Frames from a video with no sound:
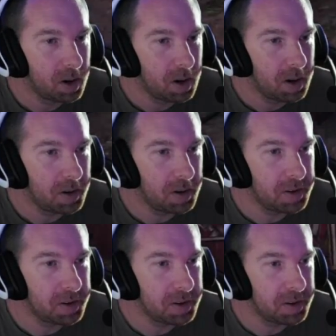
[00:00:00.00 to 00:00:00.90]
This
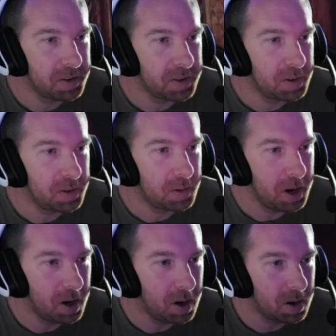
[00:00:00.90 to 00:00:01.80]
is the Great
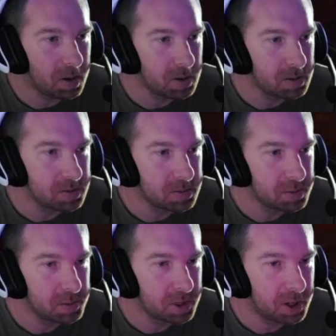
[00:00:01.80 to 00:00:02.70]
Hall.
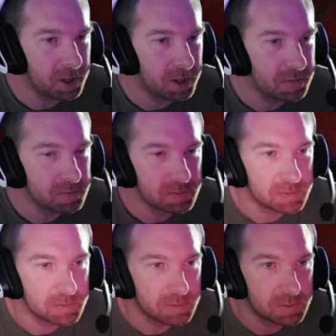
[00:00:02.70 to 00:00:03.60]
Sorry,
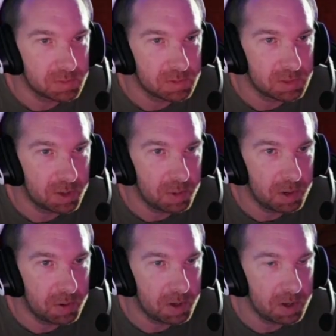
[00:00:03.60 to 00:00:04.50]
didn't mean to
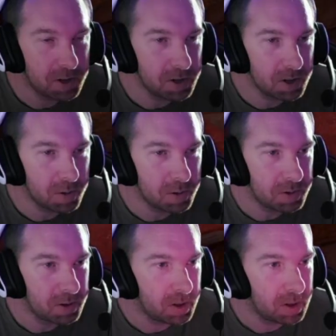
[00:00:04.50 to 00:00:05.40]
run into you, little
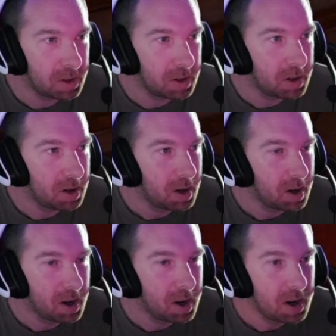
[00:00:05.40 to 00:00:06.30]

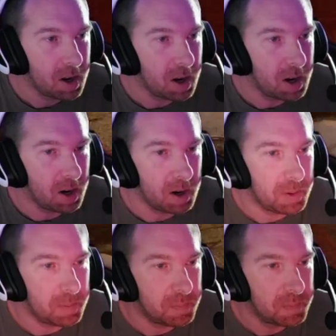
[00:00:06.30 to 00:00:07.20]
one.
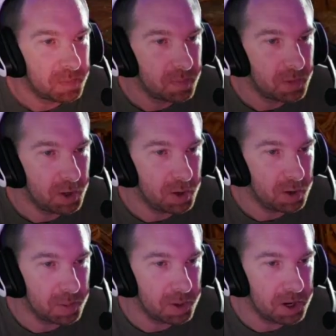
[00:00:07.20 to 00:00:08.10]
You'll
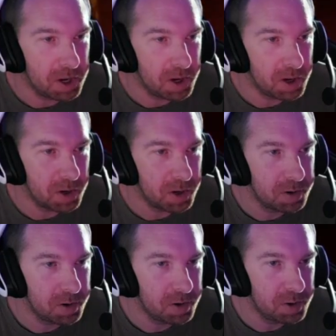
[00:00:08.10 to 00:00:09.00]
come in here
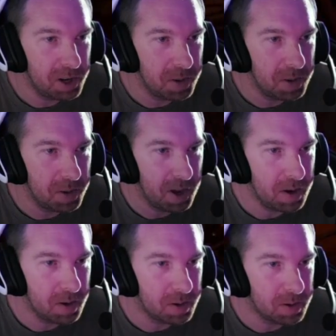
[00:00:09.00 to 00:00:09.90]
to get
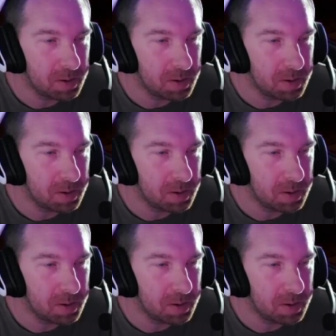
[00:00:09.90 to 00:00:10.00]
mail